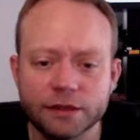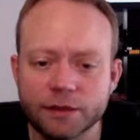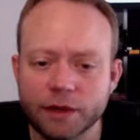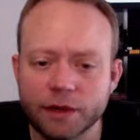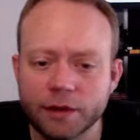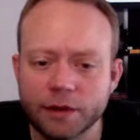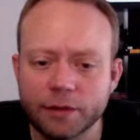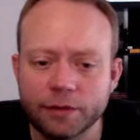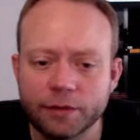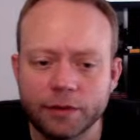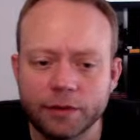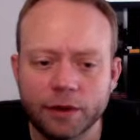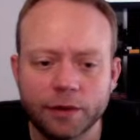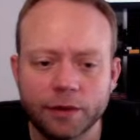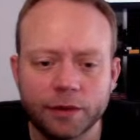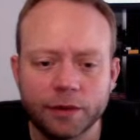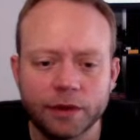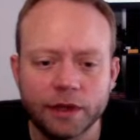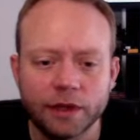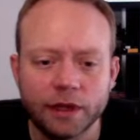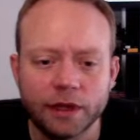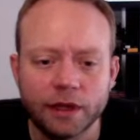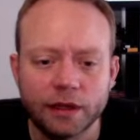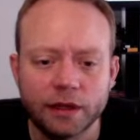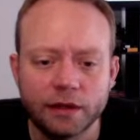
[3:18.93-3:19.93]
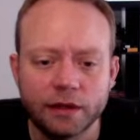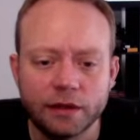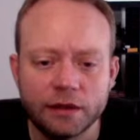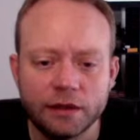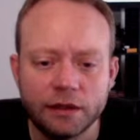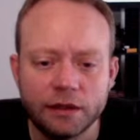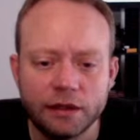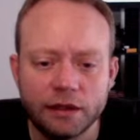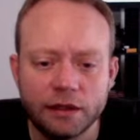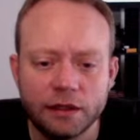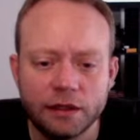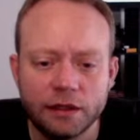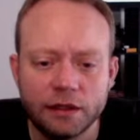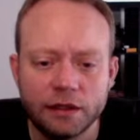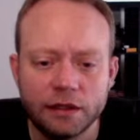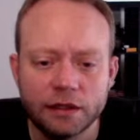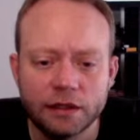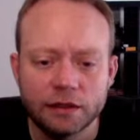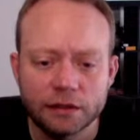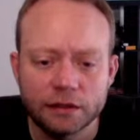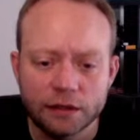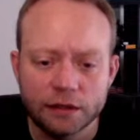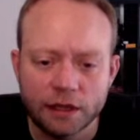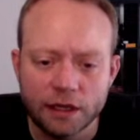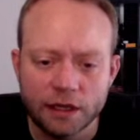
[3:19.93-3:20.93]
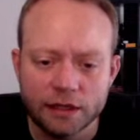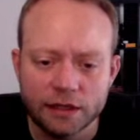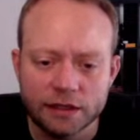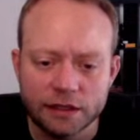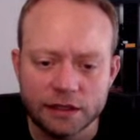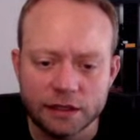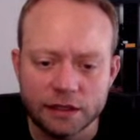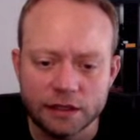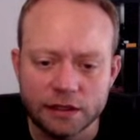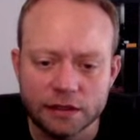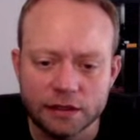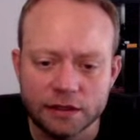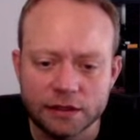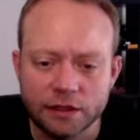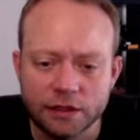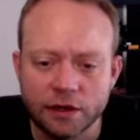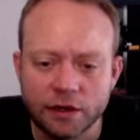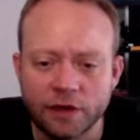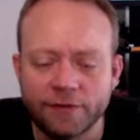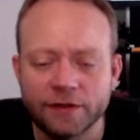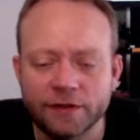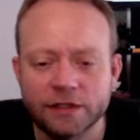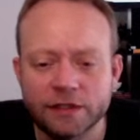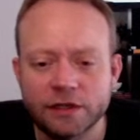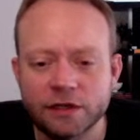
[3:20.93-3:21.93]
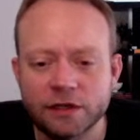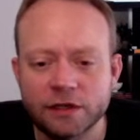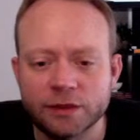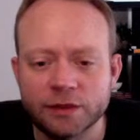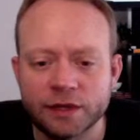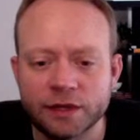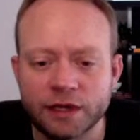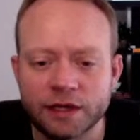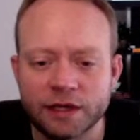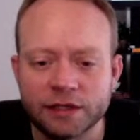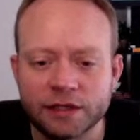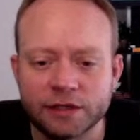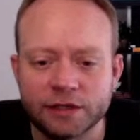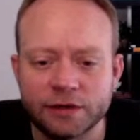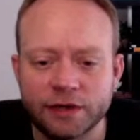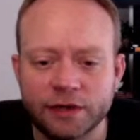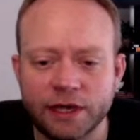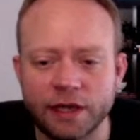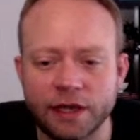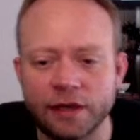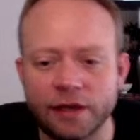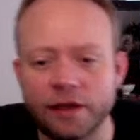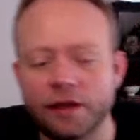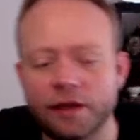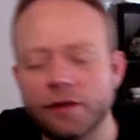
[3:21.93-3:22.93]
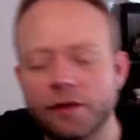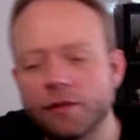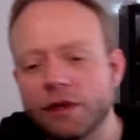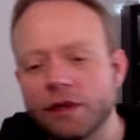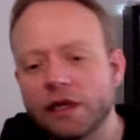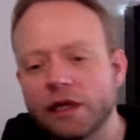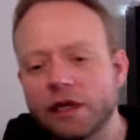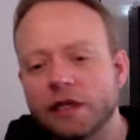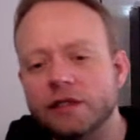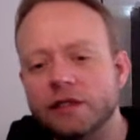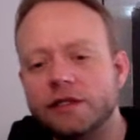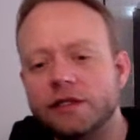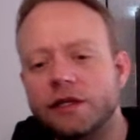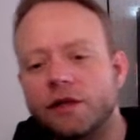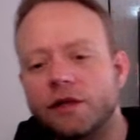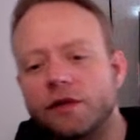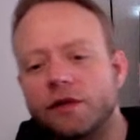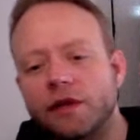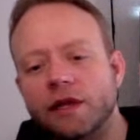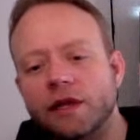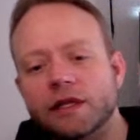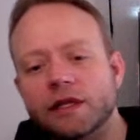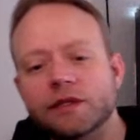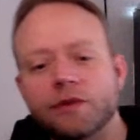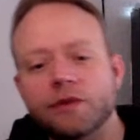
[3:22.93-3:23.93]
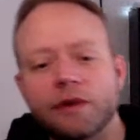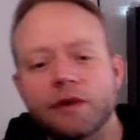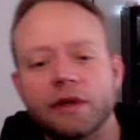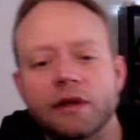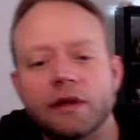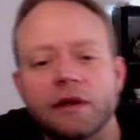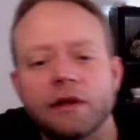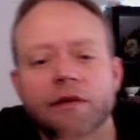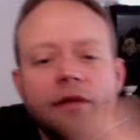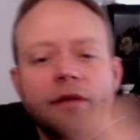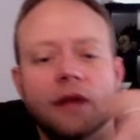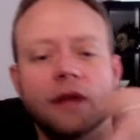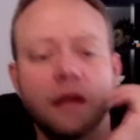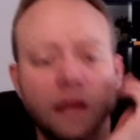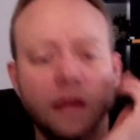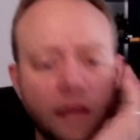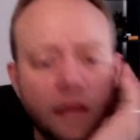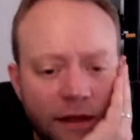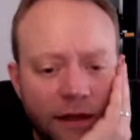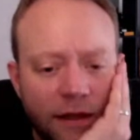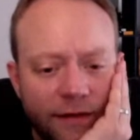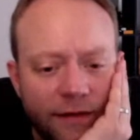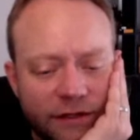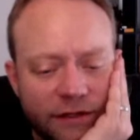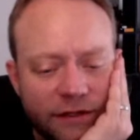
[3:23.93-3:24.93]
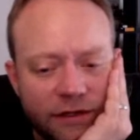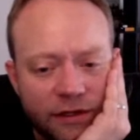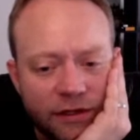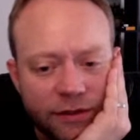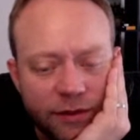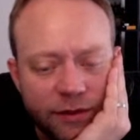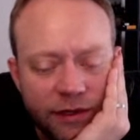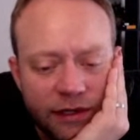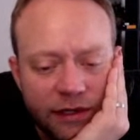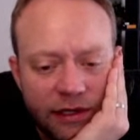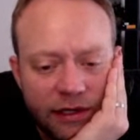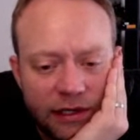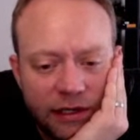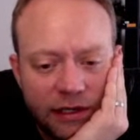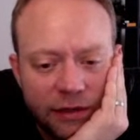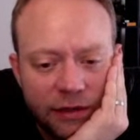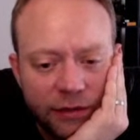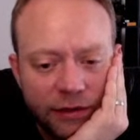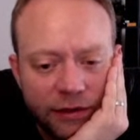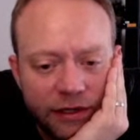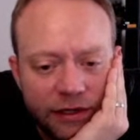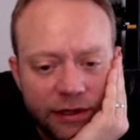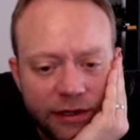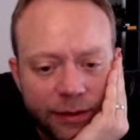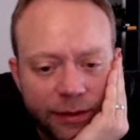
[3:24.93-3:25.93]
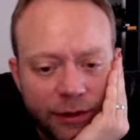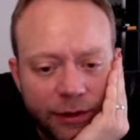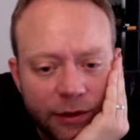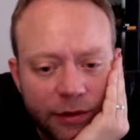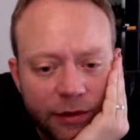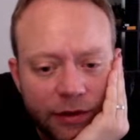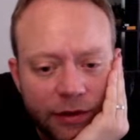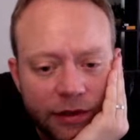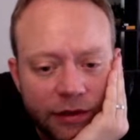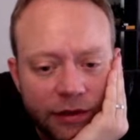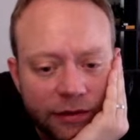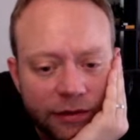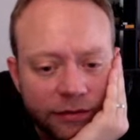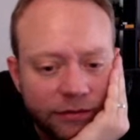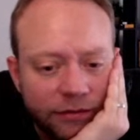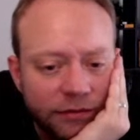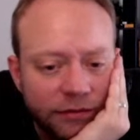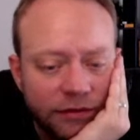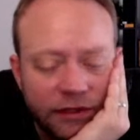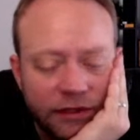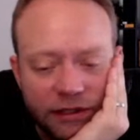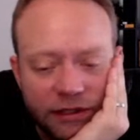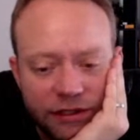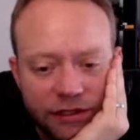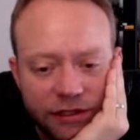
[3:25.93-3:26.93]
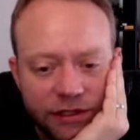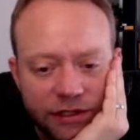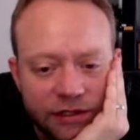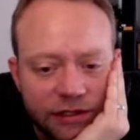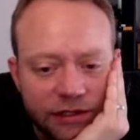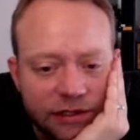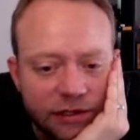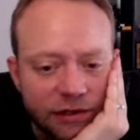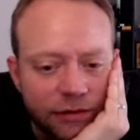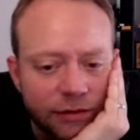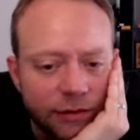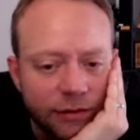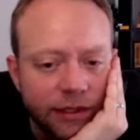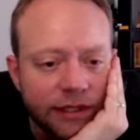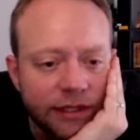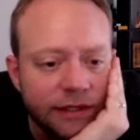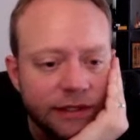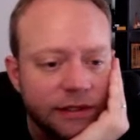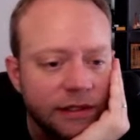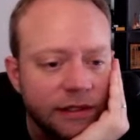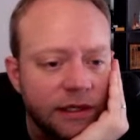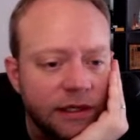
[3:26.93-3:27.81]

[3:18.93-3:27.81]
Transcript: Where were they? E, S, E. So if it starts with an S or an N, then we need to know the next one. If it starts with an E or a W, then it's just east or west.